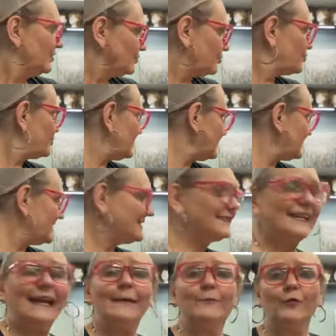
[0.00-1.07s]
So she's the
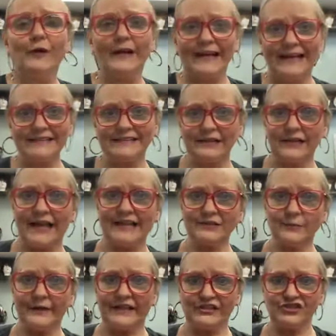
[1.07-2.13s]
same wig as the
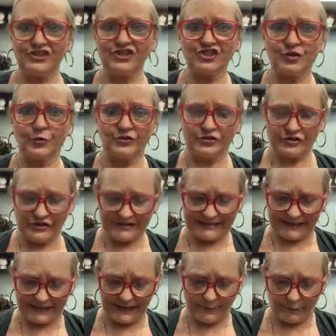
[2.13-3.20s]
last one I just showed you,
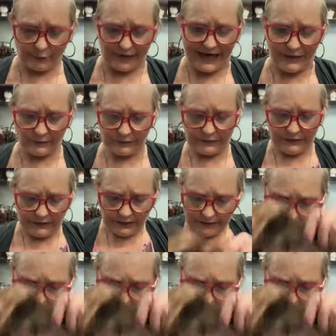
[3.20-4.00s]
just in a brown,